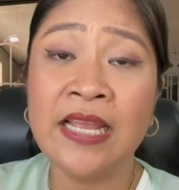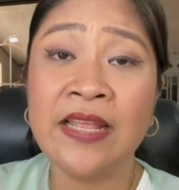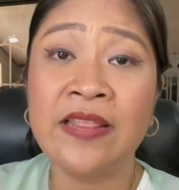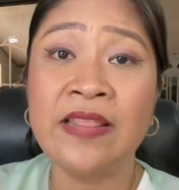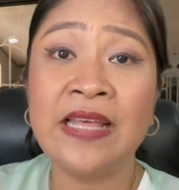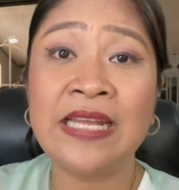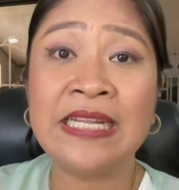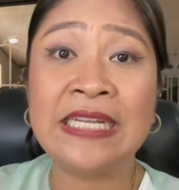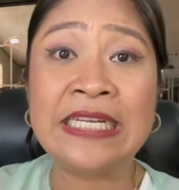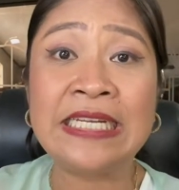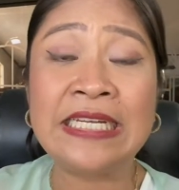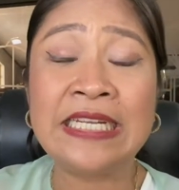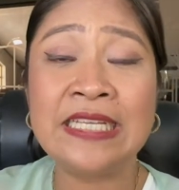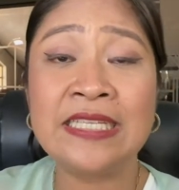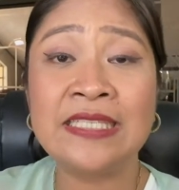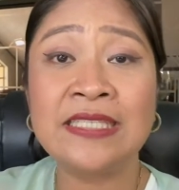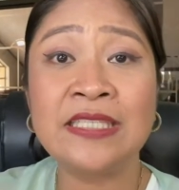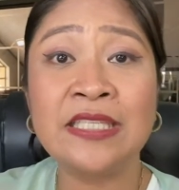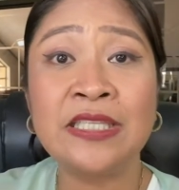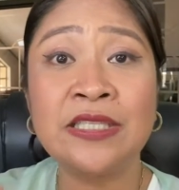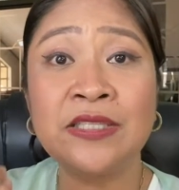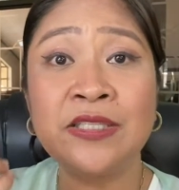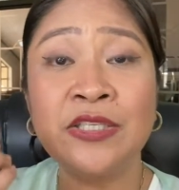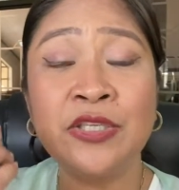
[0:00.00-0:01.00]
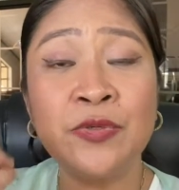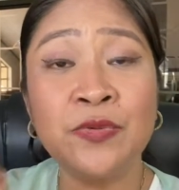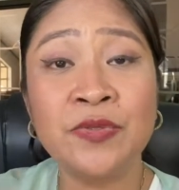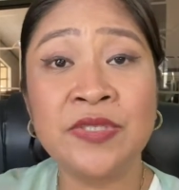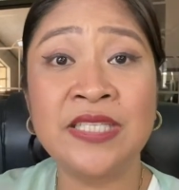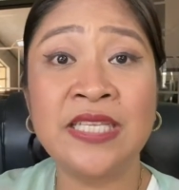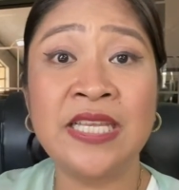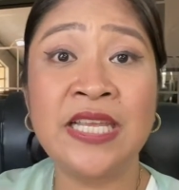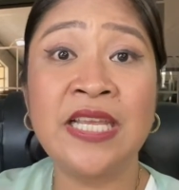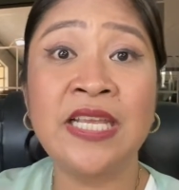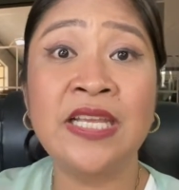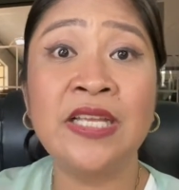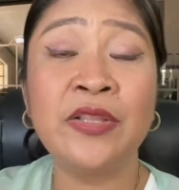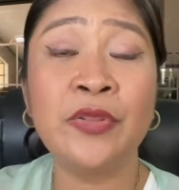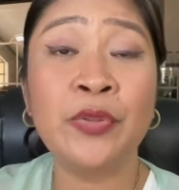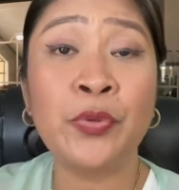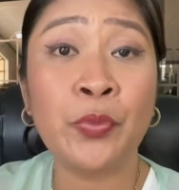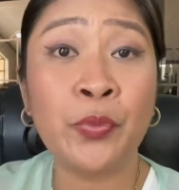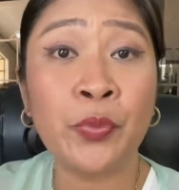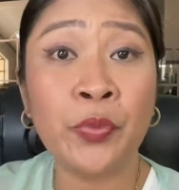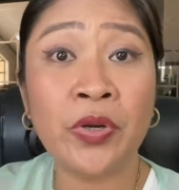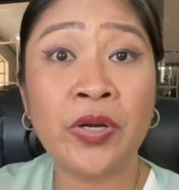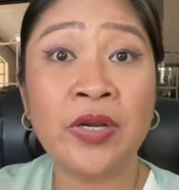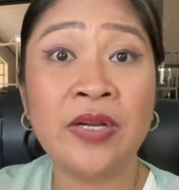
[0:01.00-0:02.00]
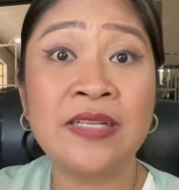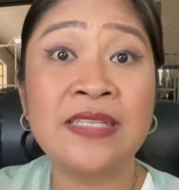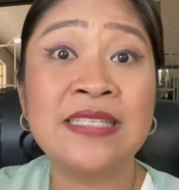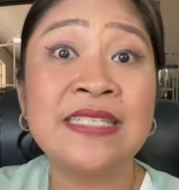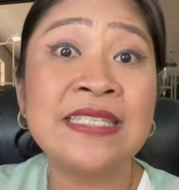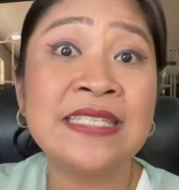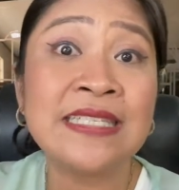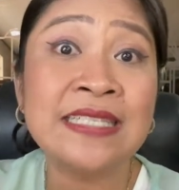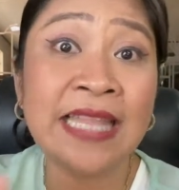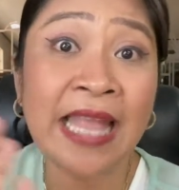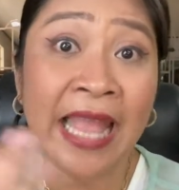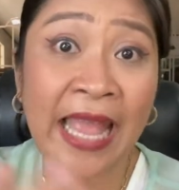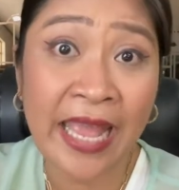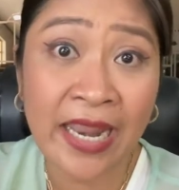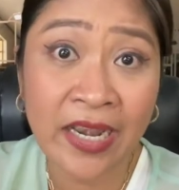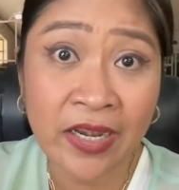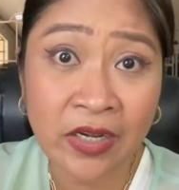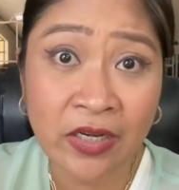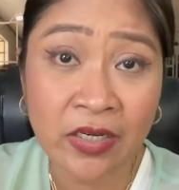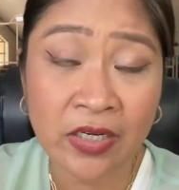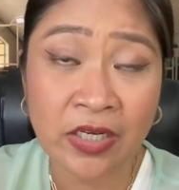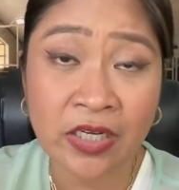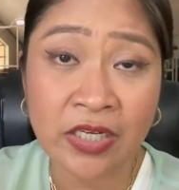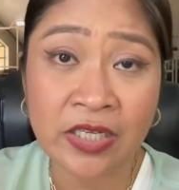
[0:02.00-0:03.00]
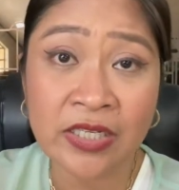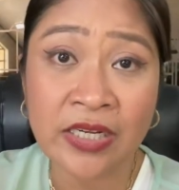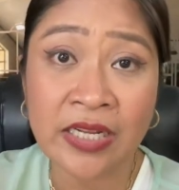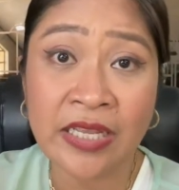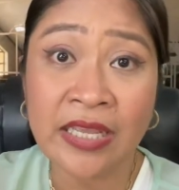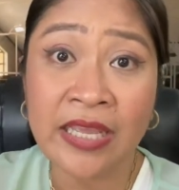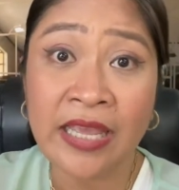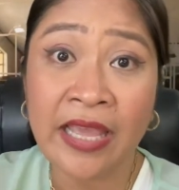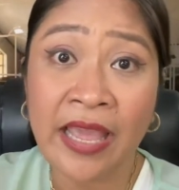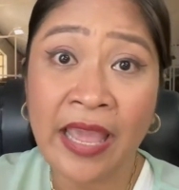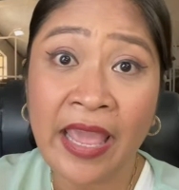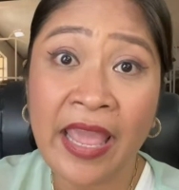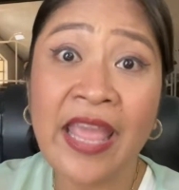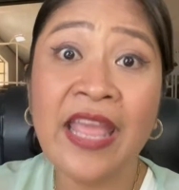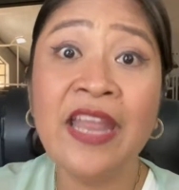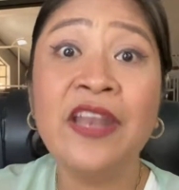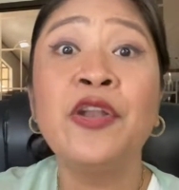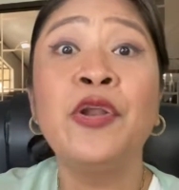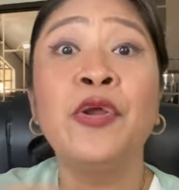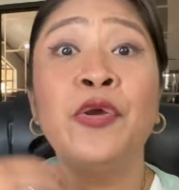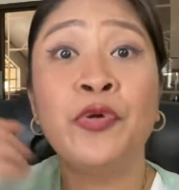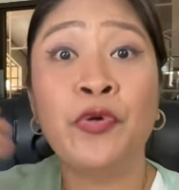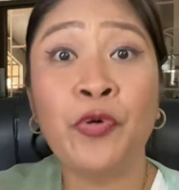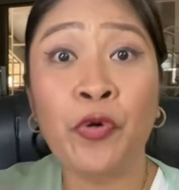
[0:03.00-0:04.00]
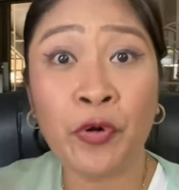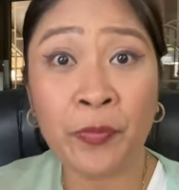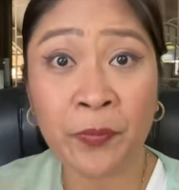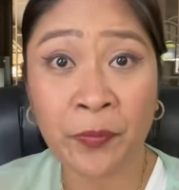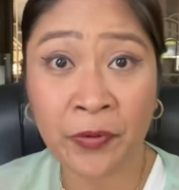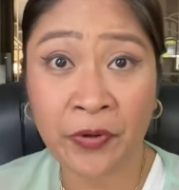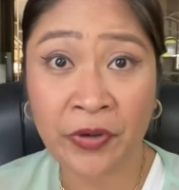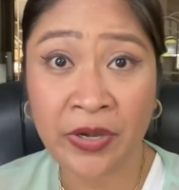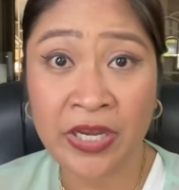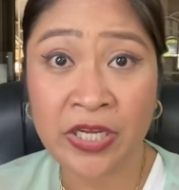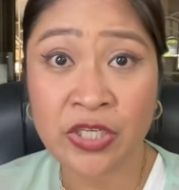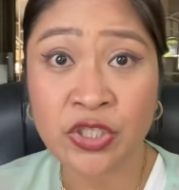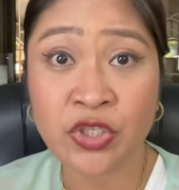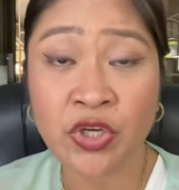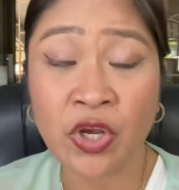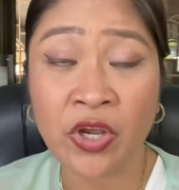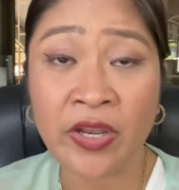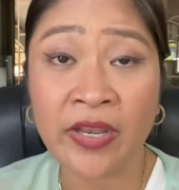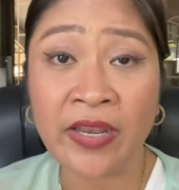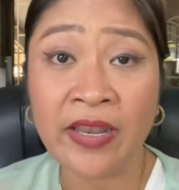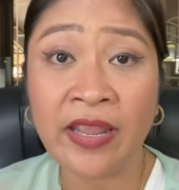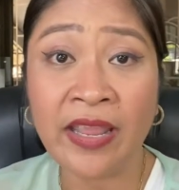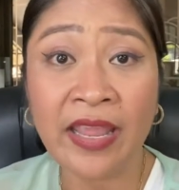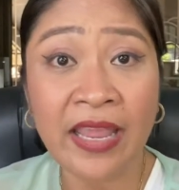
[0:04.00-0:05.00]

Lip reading: That it is using the word standard and corporation.